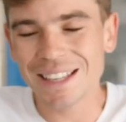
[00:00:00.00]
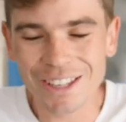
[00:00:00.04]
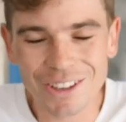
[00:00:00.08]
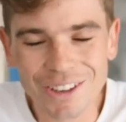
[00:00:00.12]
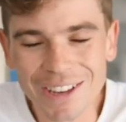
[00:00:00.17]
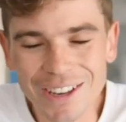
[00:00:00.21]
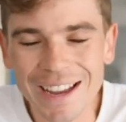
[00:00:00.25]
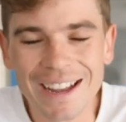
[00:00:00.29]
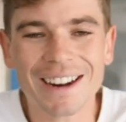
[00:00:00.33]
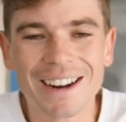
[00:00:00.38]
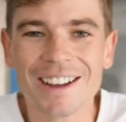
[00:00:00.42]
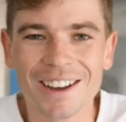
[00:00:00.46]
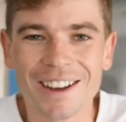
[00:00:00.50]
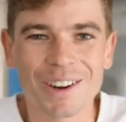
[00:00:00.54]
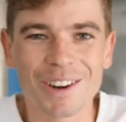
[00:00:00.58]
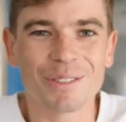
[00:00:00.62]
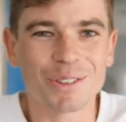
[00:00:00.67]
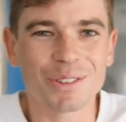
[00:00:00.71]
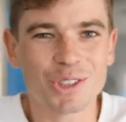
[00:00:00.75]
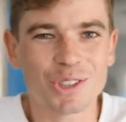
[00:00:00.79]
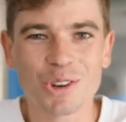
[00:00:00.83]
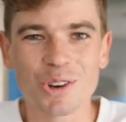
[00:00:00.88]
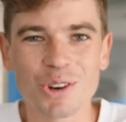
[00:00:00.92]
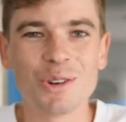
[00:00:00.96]
you can kind
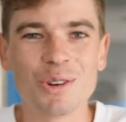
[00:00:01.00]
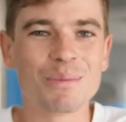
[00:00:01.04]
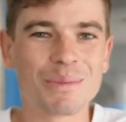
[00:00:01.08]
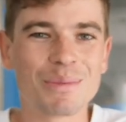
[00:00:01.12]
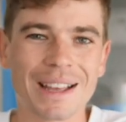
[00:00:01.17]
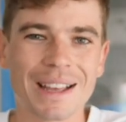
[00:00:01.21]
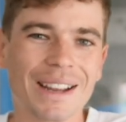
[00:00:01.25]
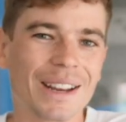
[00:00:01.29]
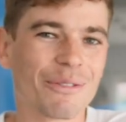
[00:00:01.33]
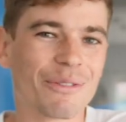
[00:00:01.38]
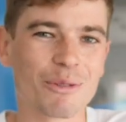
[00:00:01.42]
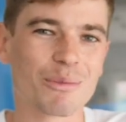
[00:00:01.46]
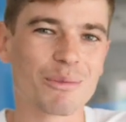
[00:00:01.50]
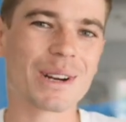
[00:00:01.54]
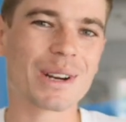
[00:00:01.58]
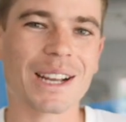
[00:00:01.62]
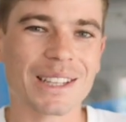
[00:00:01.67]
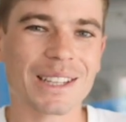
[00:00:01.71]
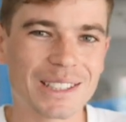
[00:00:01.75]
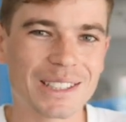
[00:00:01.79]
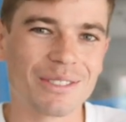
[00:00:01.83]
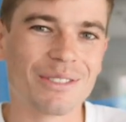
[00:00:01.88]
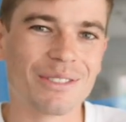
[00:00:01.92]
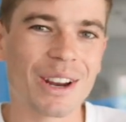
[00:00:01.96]
of assume that if a
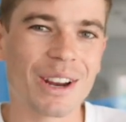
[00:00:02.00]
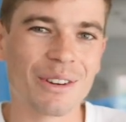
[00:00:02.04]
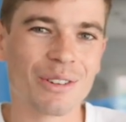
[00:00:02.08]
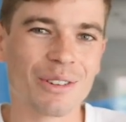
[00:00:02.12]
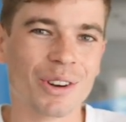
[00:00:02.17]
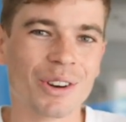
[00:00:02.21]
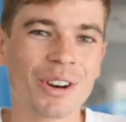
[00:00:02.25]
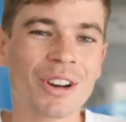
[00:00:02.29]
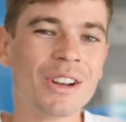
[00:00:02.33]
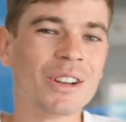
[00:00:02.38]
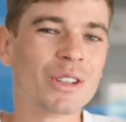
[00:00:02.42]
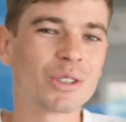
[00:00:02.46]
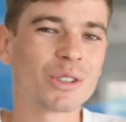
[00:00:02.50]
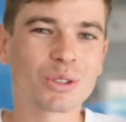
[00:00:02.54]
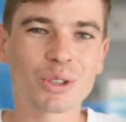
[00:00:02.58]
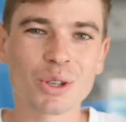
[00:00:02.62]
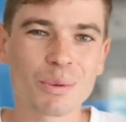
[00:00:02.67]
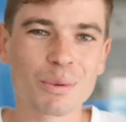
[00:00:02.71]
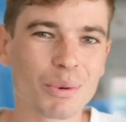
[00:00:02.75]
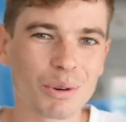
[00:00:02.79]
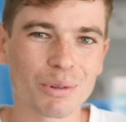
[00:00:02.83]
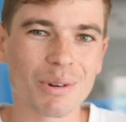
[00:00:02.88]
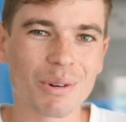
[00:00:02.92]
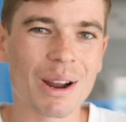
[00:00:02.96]
Bugatti Veyron,
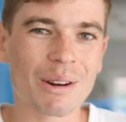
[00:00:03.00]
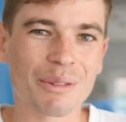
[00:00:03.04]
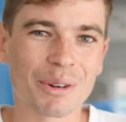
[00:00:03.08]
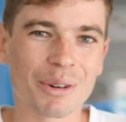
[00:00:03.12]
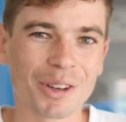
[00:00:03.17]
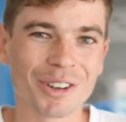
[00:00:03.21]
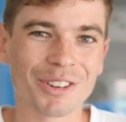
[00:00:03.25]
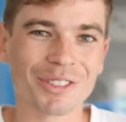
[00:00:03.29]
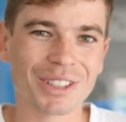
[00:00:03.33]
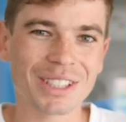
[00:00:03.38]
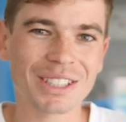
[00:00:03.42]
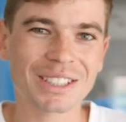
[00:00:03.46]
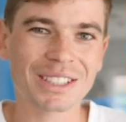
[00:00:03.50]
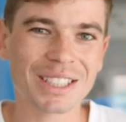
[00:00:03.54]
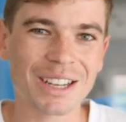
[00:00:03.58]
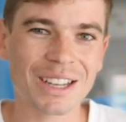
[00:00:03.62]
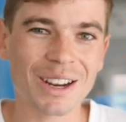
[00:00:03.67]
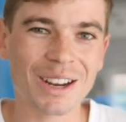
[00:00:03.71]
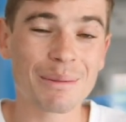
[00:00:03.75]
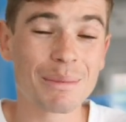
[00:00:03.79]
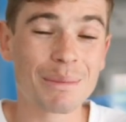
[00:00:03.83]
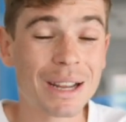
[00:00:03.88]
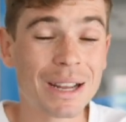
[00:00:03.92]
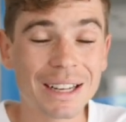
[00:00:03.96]
super rare one of this
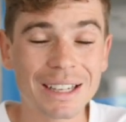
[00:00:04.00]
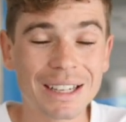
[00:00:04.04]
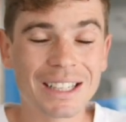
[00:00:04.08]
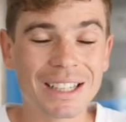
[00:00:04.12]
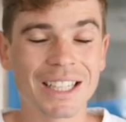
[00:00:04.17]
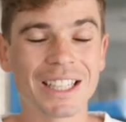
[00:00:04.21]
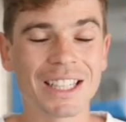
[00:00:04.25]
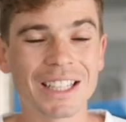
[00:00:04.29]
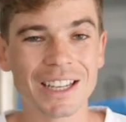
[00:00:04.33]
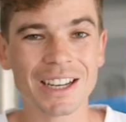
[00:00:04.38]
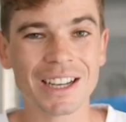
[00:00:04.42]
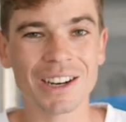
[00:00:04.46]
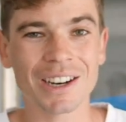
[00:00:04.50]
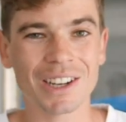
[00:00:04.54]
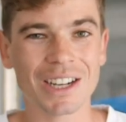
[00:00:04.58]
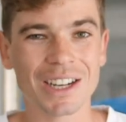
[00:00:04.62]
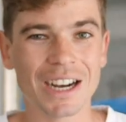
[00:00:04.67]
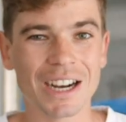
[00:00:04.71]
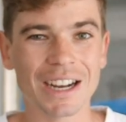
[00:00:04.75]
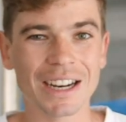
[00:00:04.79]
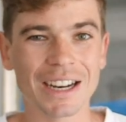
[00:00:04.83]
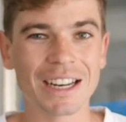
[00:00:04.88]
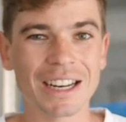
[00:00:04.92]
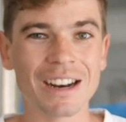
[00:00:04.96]
type, clearly the kind of
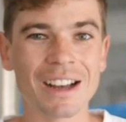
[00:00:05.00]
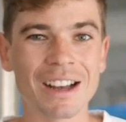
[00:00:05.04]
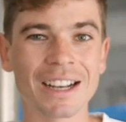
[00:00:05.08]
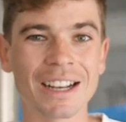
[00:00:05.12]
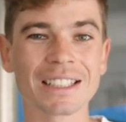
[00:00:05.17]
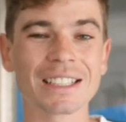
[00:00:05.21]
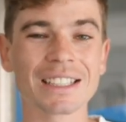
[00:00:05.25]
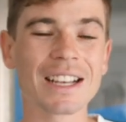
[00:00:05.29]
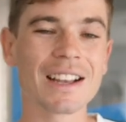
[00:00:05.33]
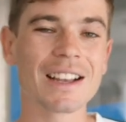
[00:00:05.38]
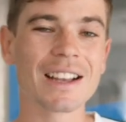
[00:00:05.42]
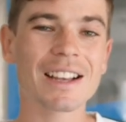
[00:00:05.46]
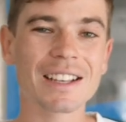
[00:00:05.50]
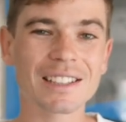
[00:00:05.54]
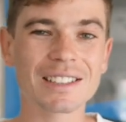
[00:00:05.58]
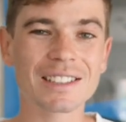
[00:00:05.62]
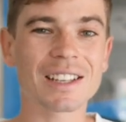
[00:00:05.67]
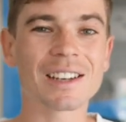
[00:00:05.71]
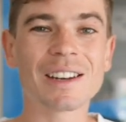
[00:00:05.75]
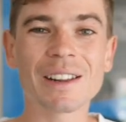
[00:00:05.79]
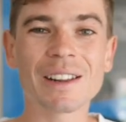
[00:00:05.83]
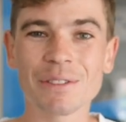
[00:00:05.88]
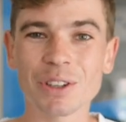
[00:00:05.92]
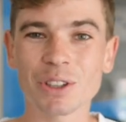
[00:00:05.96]
car he likes, is
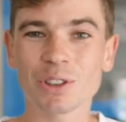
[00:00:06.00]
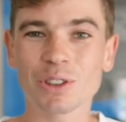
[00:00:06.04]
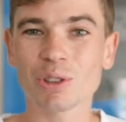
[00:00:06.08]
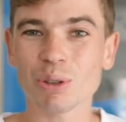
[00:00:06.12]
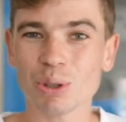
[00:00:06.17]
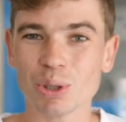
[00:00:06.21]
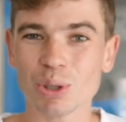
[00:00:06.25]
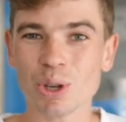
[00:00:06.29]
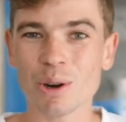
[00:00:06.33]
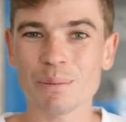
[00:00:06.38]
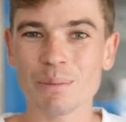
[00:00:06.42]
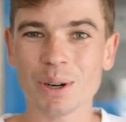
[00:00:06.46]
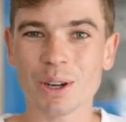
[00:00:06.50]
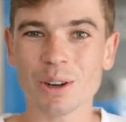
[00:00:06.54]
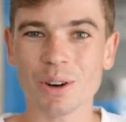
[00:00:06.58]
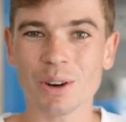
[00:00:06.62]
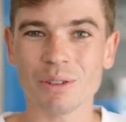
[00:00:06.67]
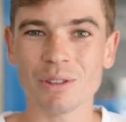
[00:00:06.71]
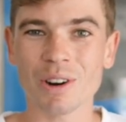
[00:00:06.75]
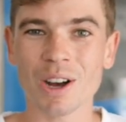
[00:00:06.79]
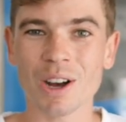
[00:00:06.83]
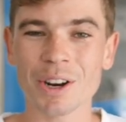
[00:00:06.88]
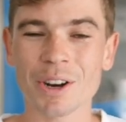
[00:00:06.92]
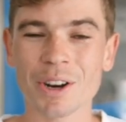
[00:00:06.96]
delivered to his home in
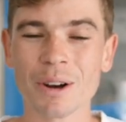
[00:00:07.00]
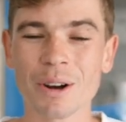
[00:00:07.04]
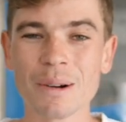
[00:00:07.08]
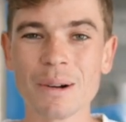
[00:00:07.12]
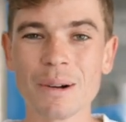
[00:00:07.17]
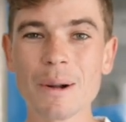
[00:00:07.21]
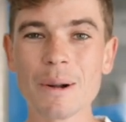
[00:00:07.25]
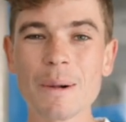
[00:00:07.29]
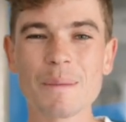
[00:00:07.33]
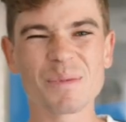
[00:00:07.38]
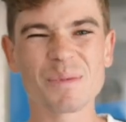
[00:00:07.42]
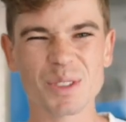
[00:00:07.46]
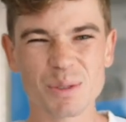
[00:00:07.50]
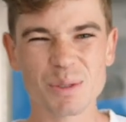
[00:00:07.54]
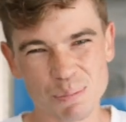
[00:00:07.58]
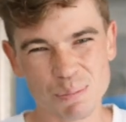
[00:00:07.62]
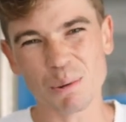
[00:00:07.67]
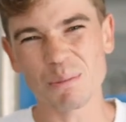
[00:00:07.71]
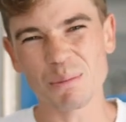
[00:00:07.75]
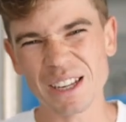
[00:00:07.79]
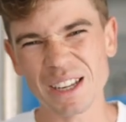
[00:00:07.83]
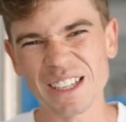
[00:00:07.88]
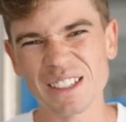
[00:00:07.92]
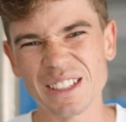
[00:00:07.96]
Colorado, this
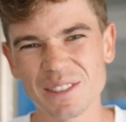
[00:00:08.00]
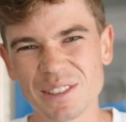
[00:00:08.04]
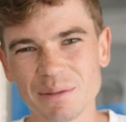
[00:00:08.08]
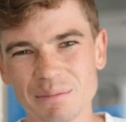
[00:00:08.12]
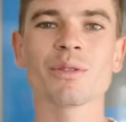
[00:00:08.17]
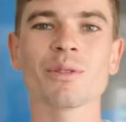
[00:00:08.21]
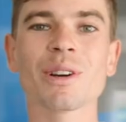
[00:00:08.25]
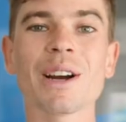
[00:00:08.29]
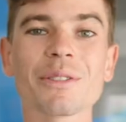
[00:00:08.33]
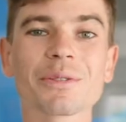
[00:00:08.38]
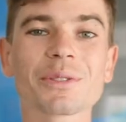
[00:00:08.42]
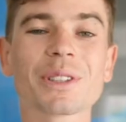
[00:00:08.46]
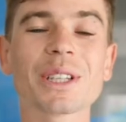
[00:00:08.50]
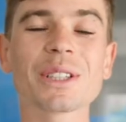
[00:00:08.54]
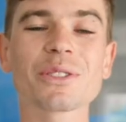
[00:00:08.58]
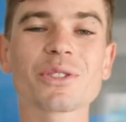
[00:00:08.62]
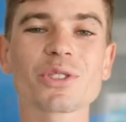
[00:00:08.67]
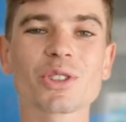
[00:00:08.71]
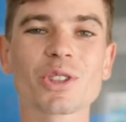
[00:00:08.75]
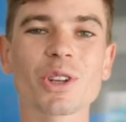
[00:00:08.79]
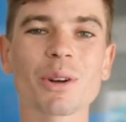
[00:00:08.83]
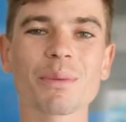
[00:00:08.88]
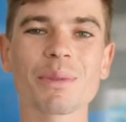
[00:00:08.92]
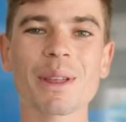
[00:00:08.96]
probably is. Ralph
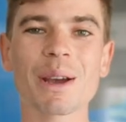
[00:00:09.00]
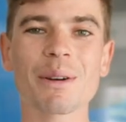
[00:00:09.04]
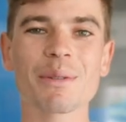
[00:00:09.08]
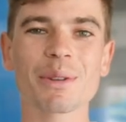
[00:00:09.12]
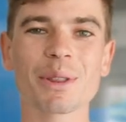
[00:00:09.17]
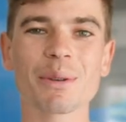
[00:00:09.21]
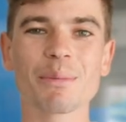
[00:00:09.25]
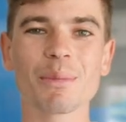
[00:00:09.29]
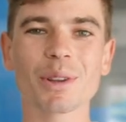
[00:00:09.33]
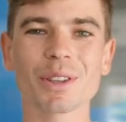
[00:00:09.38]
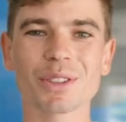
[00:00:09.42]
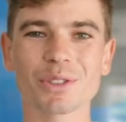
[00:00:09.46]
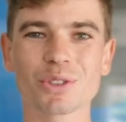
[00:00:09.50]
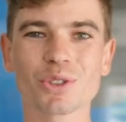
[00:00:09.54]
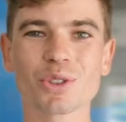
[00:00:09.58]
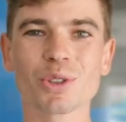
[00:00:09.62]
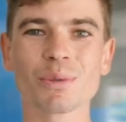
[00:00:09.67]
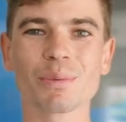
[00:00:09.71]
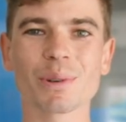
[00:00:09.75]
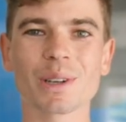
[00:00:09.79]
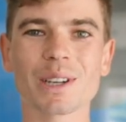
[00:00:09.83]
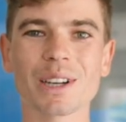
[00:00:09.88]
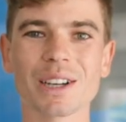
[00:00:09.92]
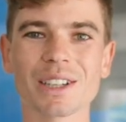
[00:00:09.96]
didn't stop there with the modern
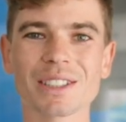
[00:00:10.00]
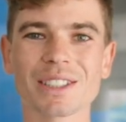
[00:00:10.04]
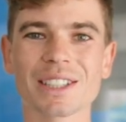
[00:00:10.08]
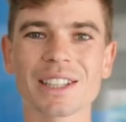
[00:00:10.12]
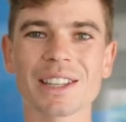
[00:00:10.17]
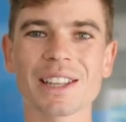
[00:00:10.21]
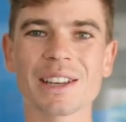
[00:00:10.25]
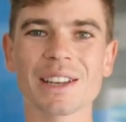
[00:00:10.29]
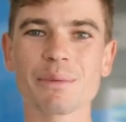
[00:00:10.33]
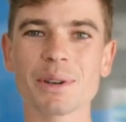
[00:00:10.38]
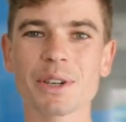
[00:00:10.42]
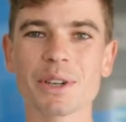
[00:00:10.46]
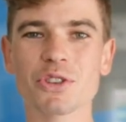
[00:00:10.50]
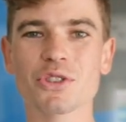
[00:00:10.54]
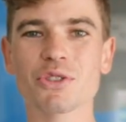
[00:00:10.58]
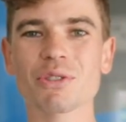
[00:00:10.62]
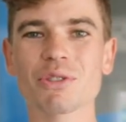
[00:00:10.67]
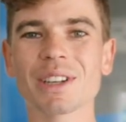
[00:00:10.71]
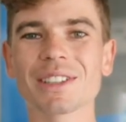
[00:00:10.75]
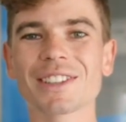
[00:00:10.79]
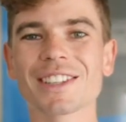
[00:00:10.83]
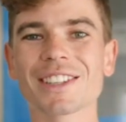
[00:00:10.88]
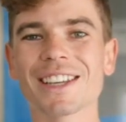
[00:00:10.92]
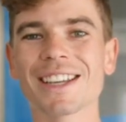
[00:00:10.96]
supercars, he then went
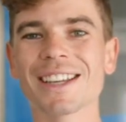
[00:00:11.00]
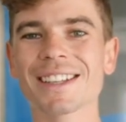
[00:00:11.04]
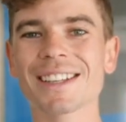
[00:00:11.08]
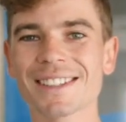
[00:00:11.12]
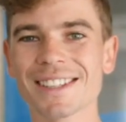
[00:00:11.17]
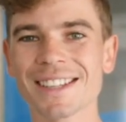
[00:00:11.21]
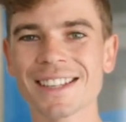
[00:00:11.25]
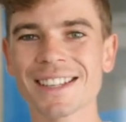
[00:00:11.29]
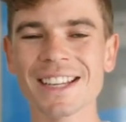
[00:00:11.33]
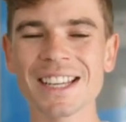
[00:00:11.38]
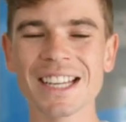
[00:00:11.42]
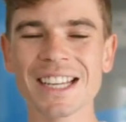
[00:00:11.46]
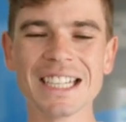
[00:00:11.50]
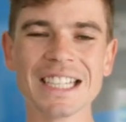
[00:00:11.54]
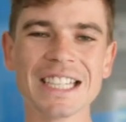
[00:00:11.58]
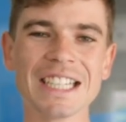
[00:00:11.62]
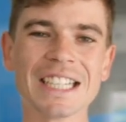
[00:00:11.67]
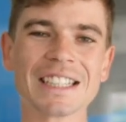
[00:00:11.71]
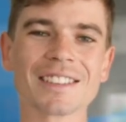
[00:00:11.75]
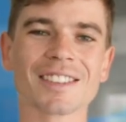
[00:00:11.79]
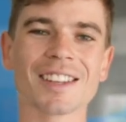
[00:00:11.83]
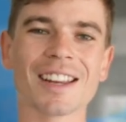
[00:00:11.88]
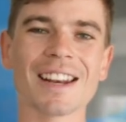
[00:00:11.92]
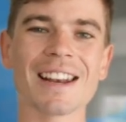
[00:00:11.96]
straight to Italy,
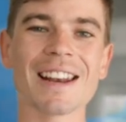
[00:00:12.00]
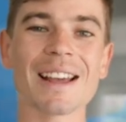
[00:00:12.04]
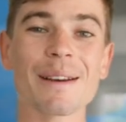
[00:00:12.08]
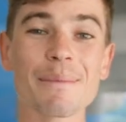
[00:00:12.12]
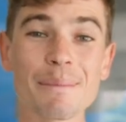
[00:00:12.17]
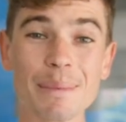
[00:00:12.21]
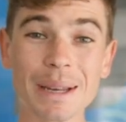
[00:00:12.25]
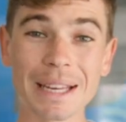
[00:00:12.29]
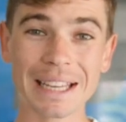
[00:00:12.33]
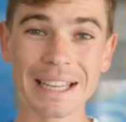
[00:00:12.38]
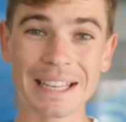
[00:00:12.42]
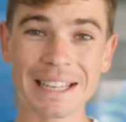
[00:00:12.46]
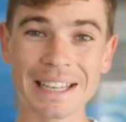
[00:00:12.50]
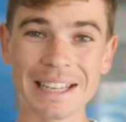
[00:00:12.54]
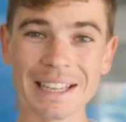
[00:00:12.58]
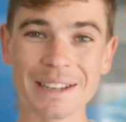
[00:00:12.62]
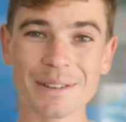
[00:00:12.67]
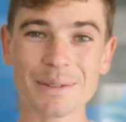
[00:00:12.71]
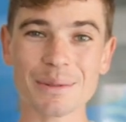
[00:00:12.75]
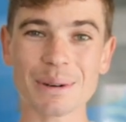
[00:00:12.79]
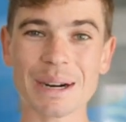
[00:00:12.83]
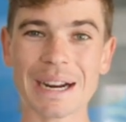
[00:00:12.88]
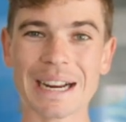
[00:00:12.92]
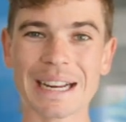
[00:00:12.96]
to
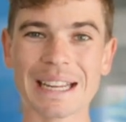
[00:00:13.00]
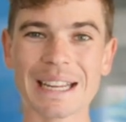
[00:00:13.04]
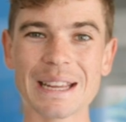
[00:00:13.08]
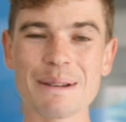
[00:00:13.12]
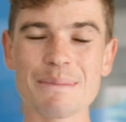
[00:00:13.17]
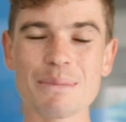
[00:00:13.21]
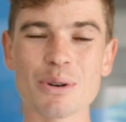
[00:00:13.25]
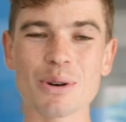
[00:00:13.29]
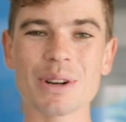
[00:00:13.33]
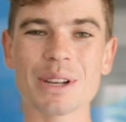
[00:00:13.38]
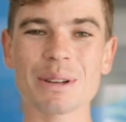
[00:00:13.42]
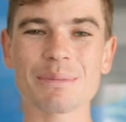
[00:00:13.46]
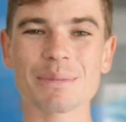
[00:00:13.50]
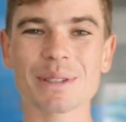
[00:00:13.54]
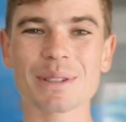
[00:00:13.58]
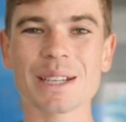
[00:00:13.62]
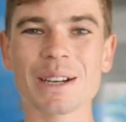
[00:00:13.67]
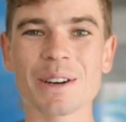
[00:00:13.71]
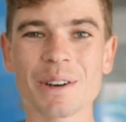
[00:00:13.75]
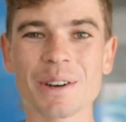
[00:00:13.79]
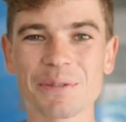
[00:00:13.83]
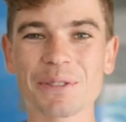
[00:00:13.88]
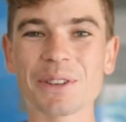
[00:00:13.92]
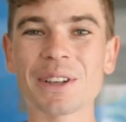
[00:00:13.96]
Lamborghini, where he bought
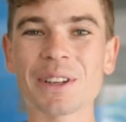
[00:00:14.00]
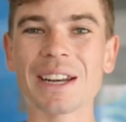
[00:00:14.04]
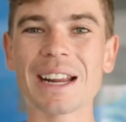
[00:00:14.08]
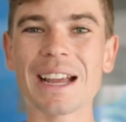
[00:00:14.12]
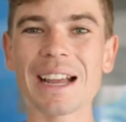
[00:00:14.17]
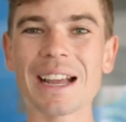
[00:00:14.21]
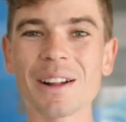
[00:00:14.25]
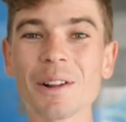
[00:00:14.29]
himself an